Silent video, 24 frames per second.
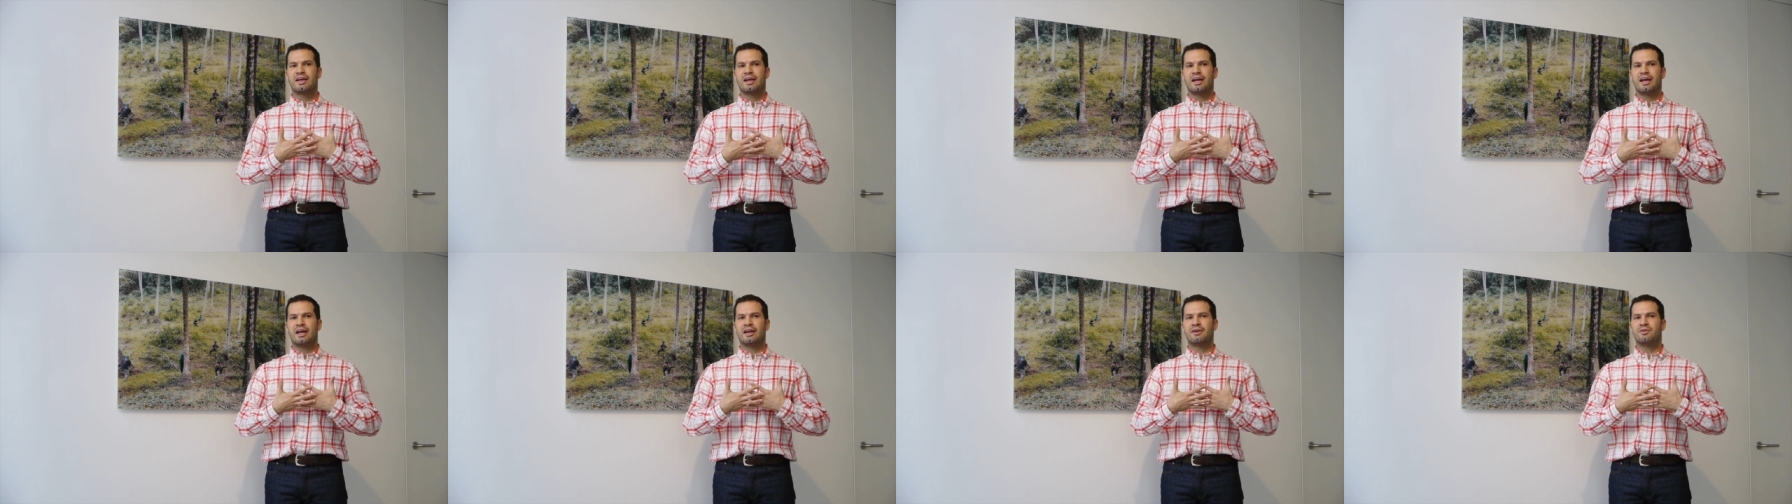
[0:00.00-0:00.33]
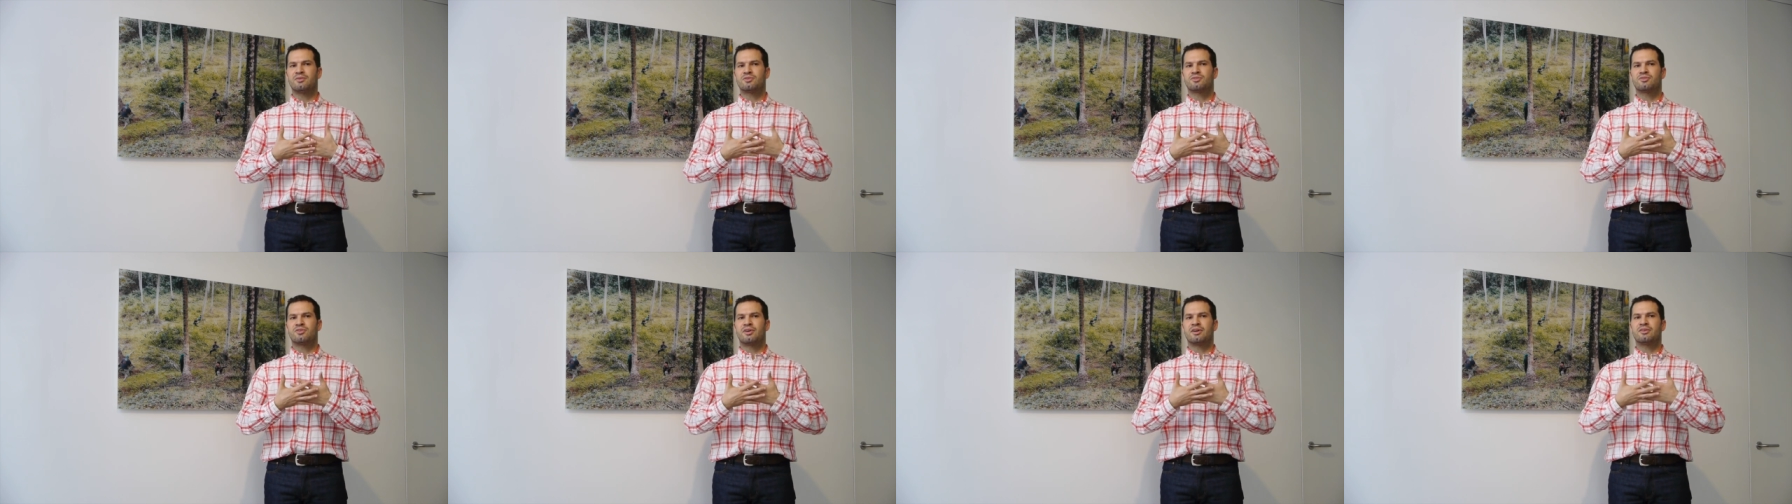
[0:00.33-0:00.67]
And I
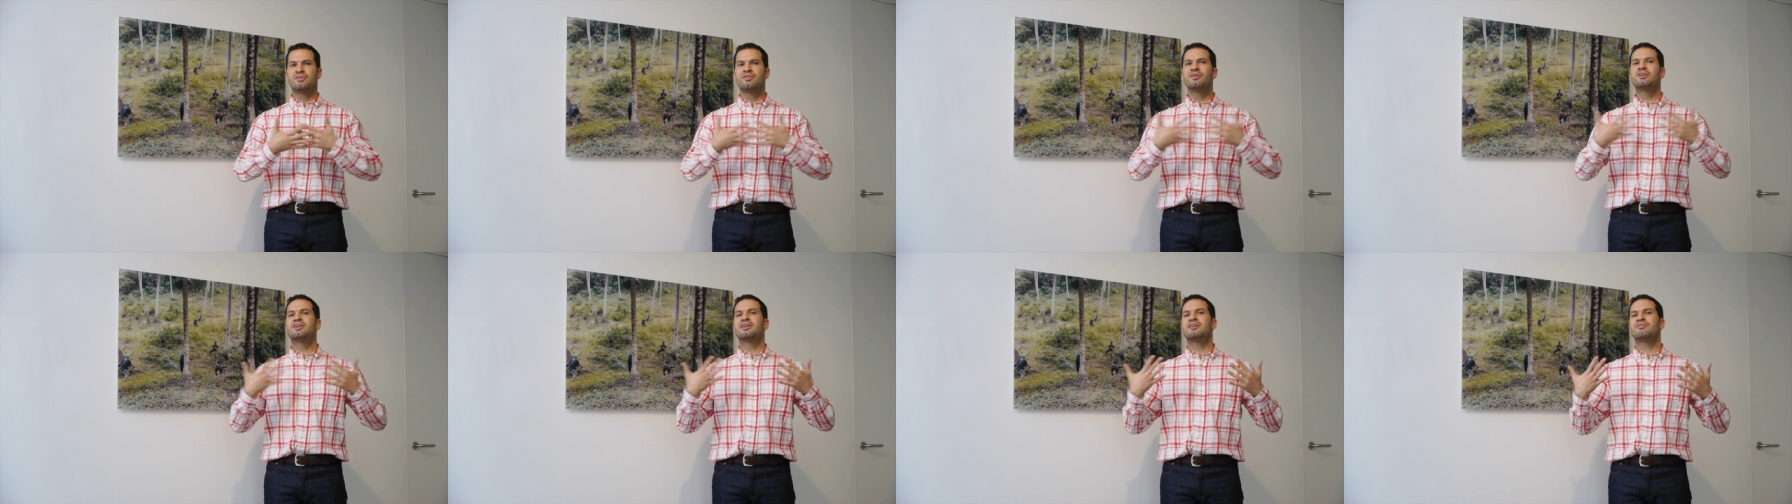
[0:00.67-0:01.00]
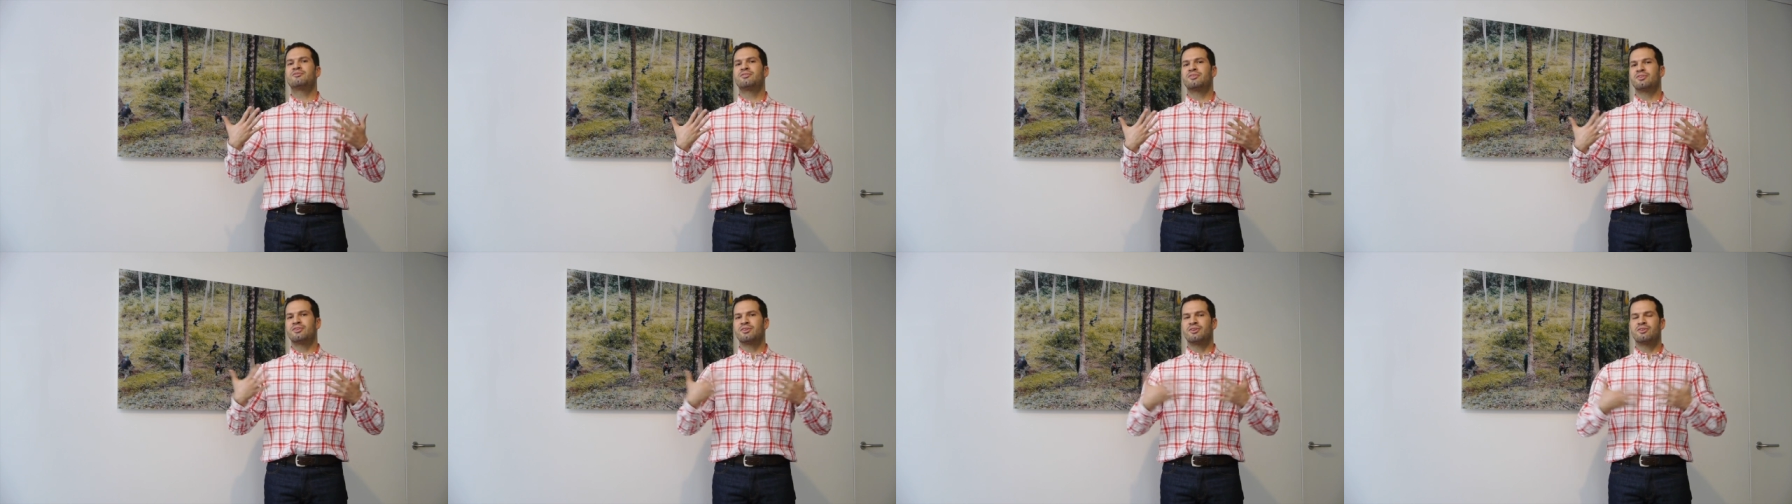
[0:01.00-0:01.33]
was trying, looking
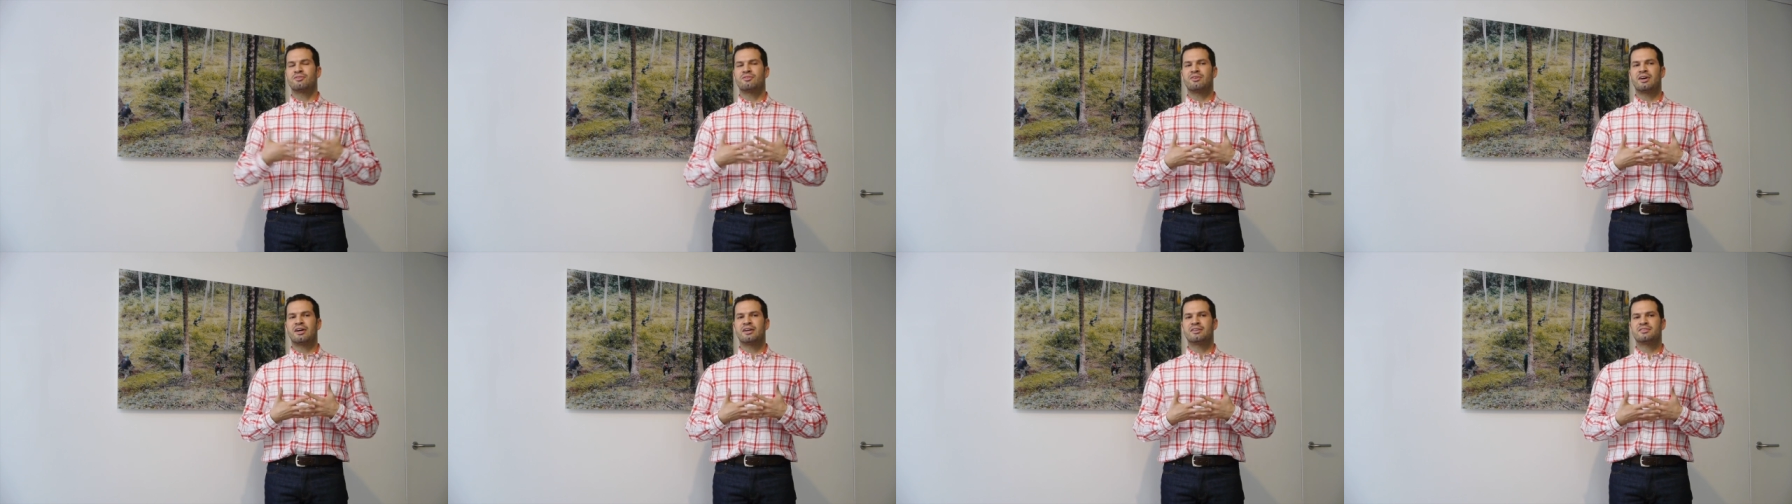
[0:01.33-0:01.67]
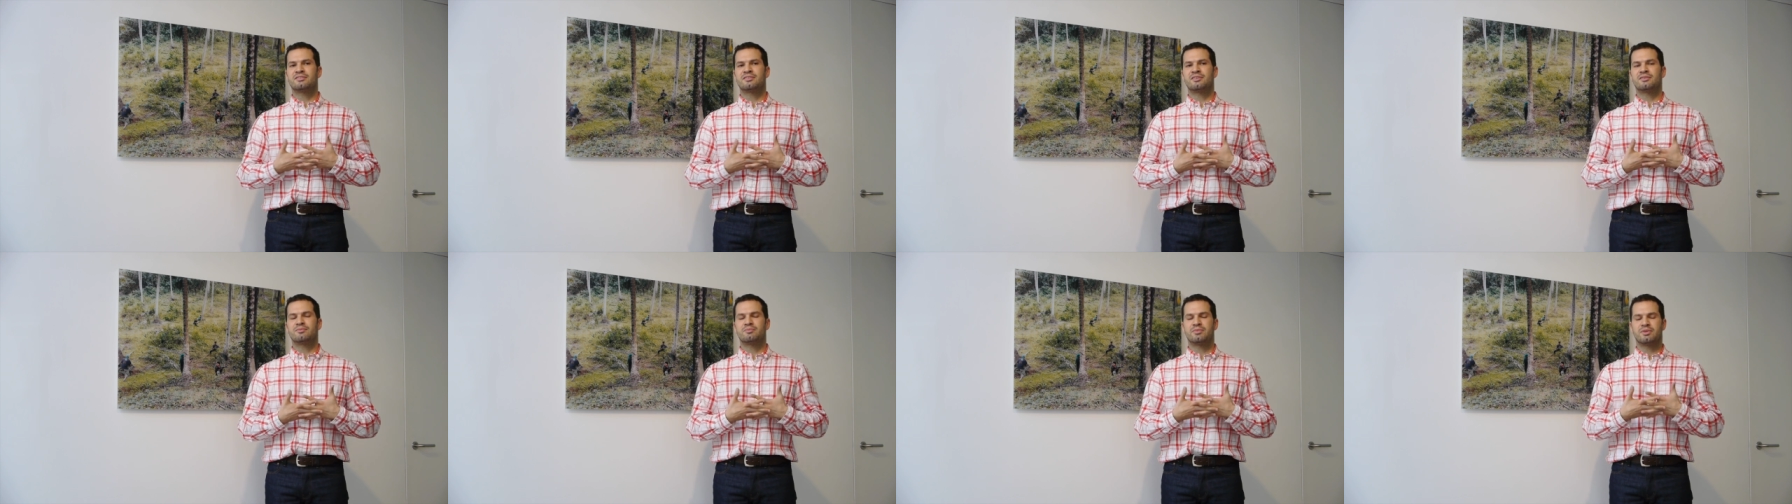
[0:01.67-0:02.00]
for the
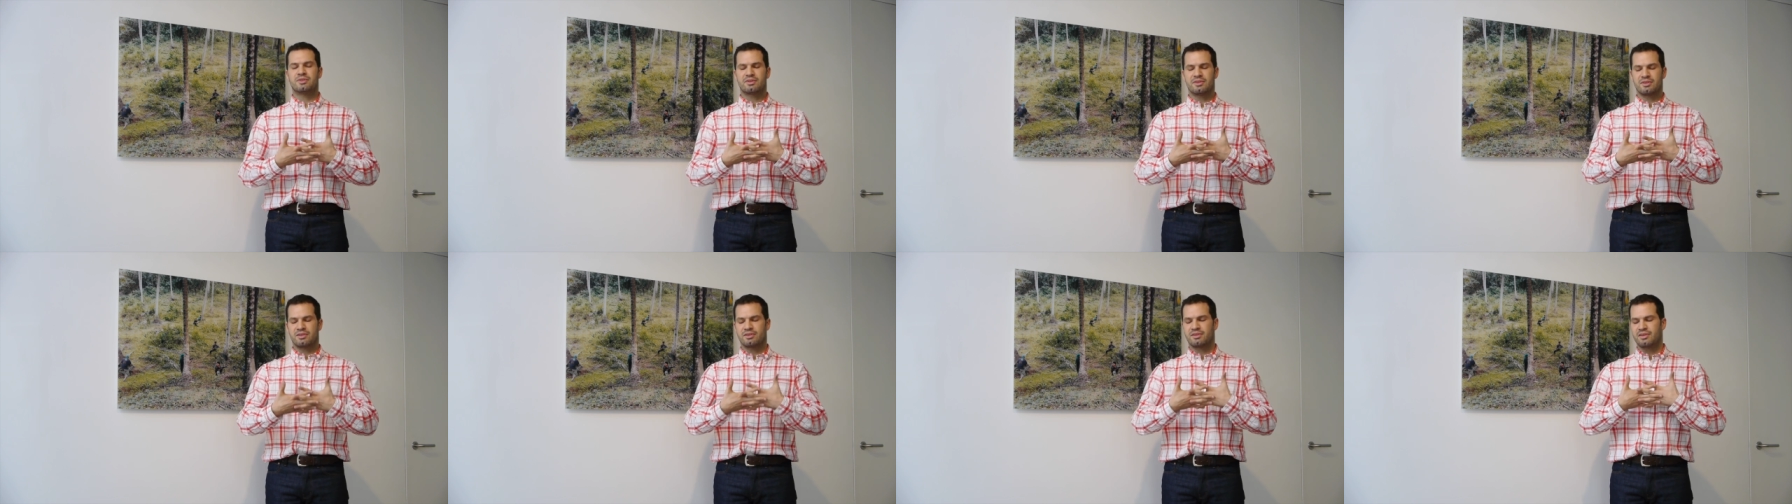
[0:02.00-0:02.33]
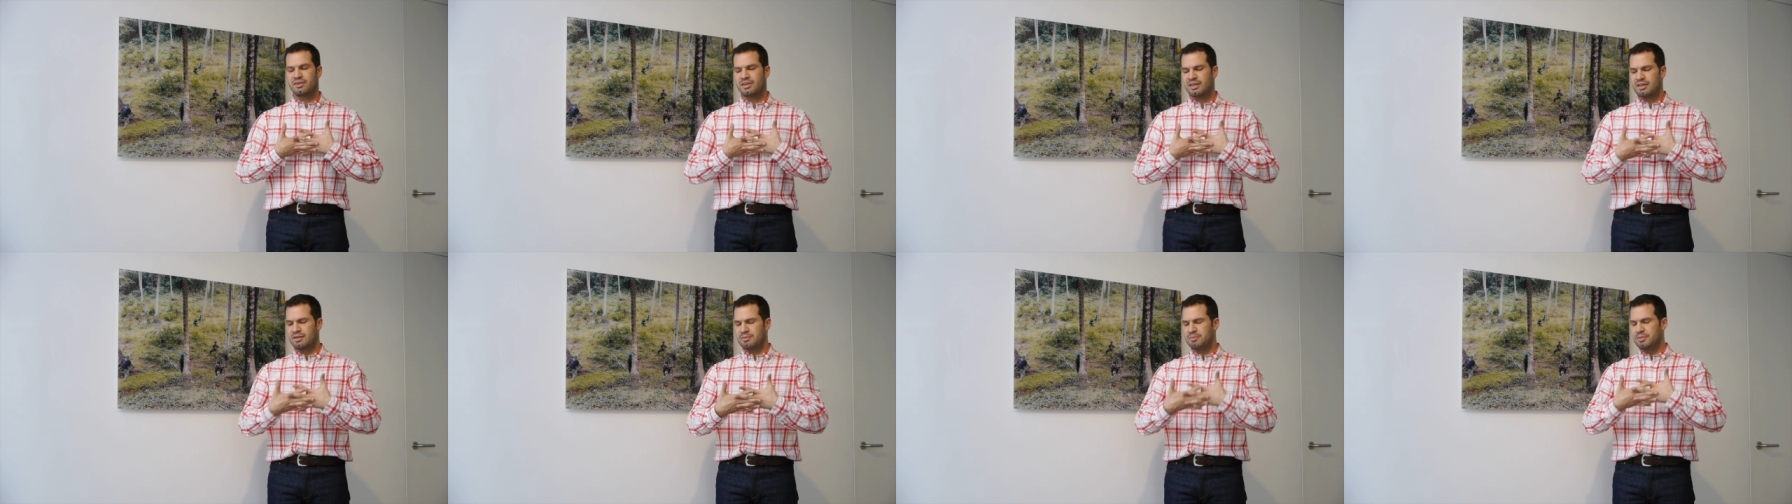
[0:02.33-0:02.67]
horizon, but the
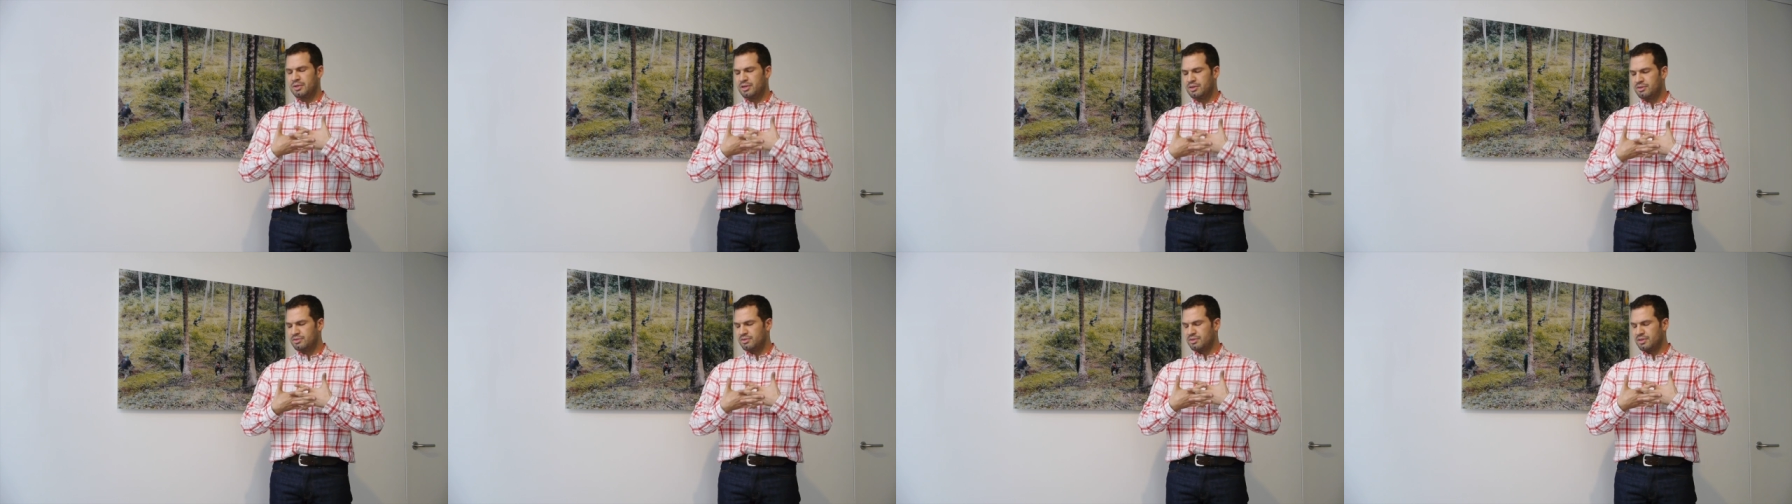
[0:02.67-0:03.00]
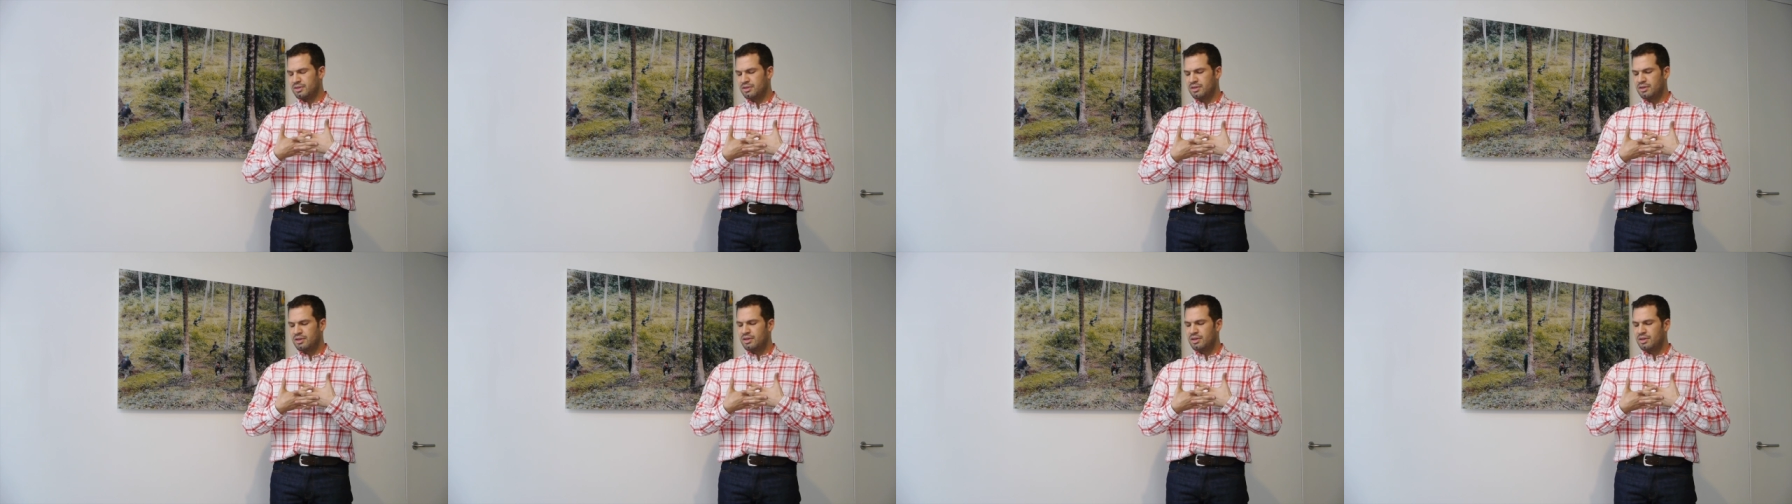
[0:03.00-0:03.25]
thing about